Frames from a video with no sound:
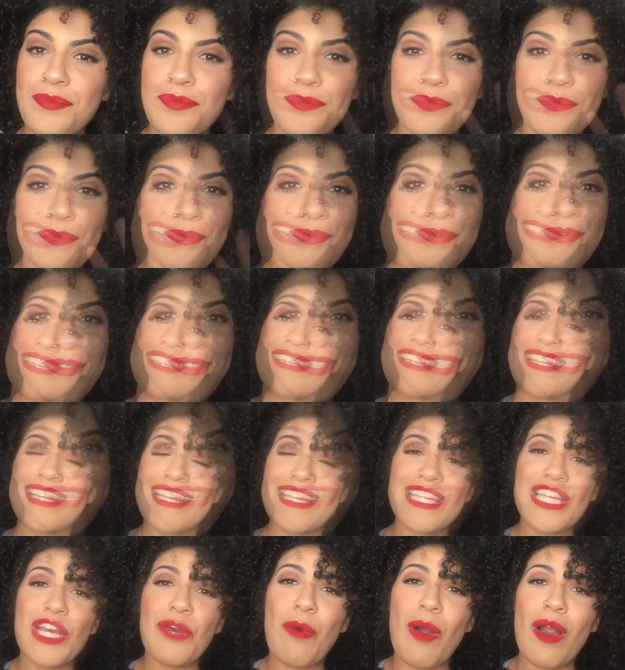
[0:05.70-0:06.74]
Hey guys, it's
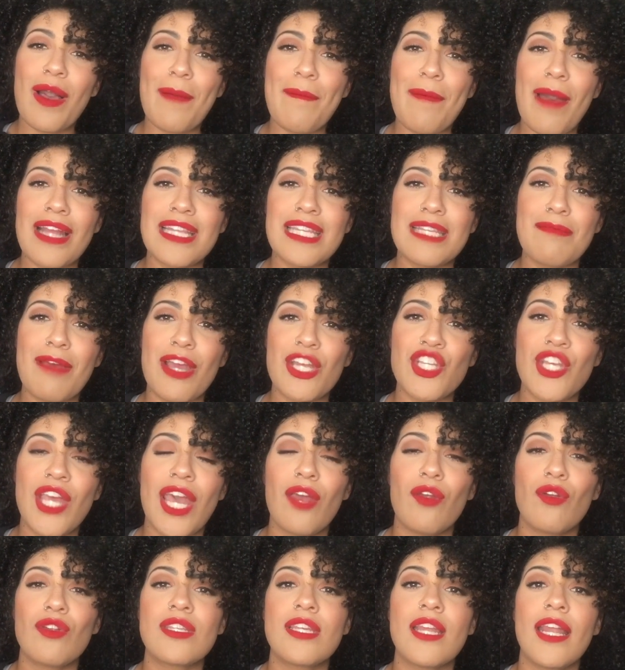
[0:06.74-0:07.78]
Alicia. Welcome back to my
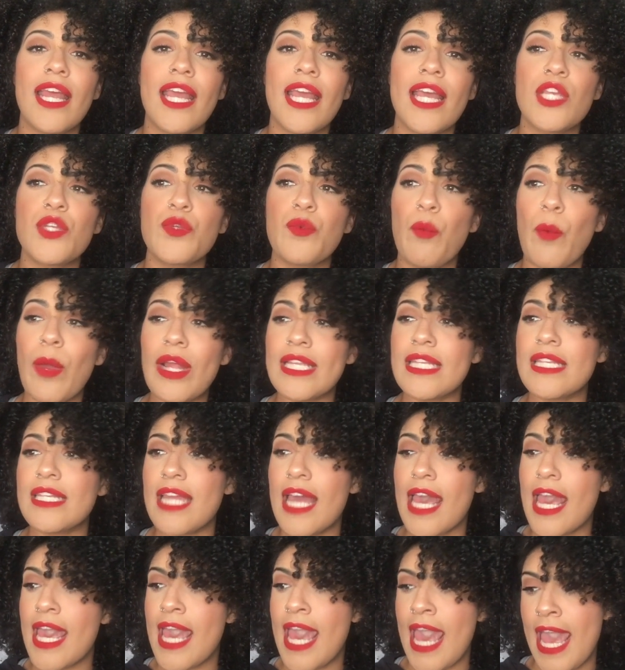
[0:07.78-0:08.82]
channel. Today is
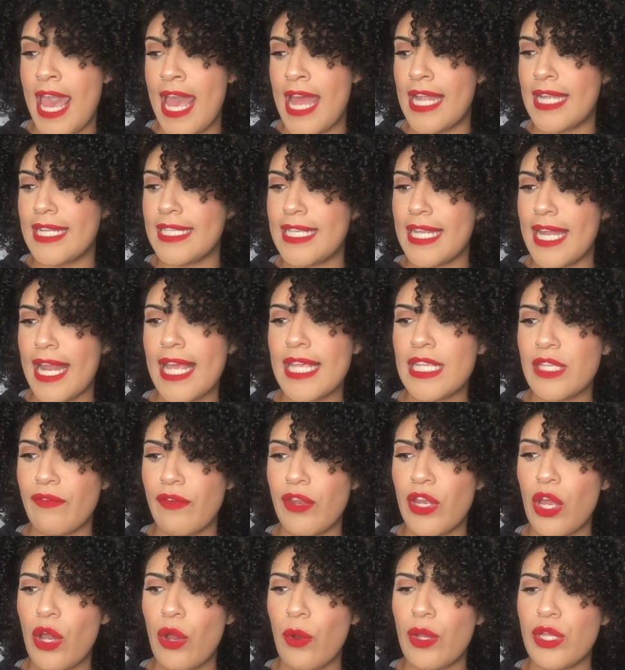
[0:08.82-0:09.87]
Wednesday and today's
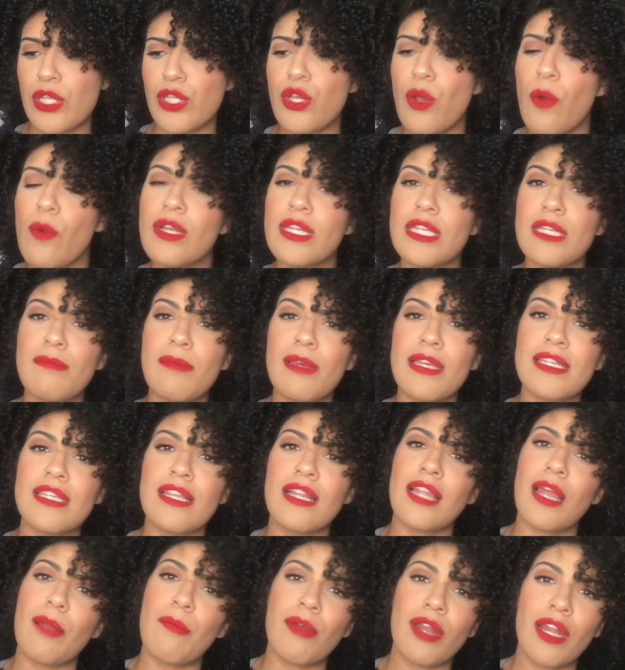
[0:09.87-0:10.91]
video is going to be
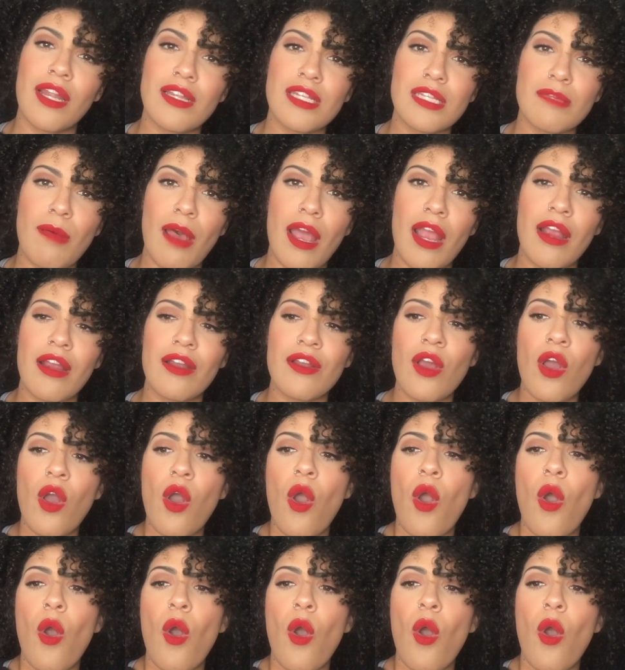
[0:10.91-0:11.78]
celebrity inspired.